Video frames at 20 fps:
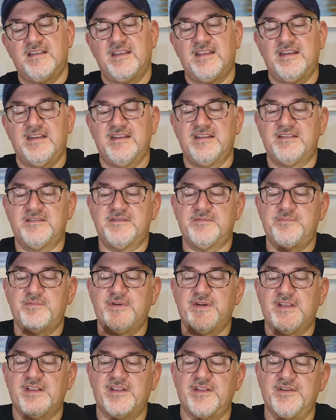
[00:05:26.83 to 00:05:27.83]
And it's
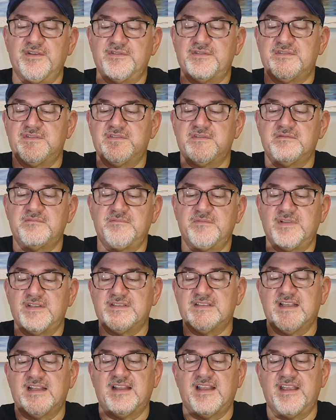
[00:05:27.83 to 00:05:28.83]
pretty close.
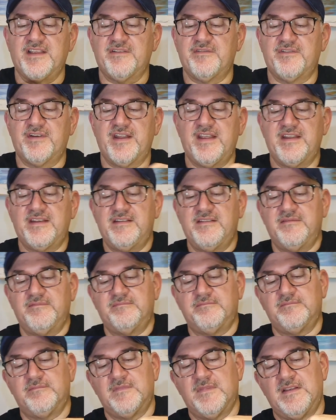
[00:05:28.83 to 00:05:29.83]
Plus I like red.
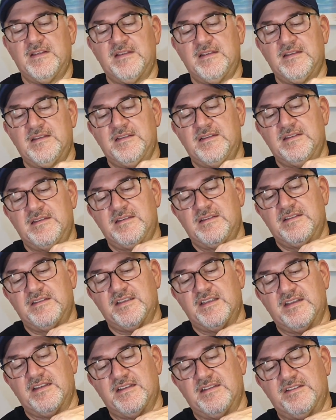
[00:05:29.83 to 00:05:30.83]

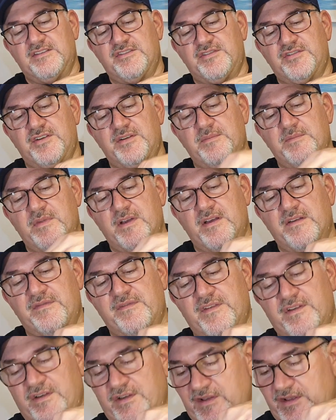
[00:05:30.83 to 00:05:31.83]
Can trim off
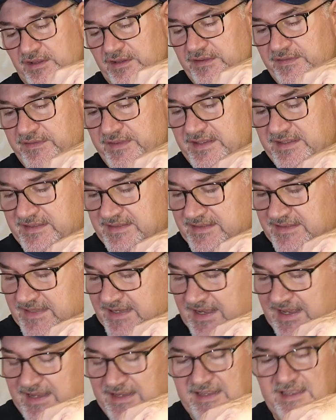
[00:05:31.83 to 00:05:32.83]
all of this
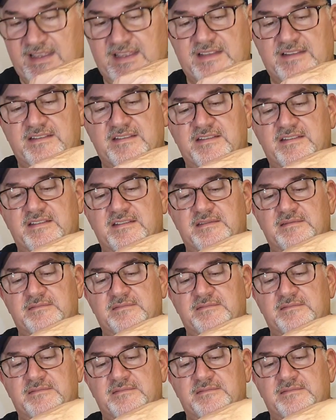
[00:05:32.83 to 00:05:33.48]
tag end.